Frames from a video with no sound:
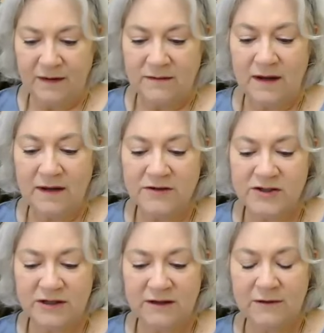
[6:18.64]
Nay,
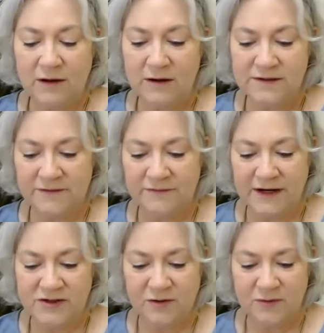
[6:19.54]
she the laws of
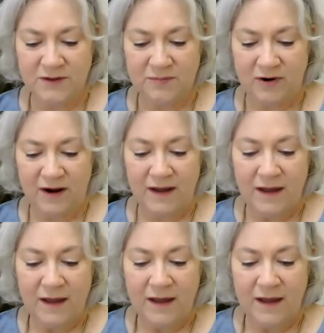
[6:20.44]
nature only break,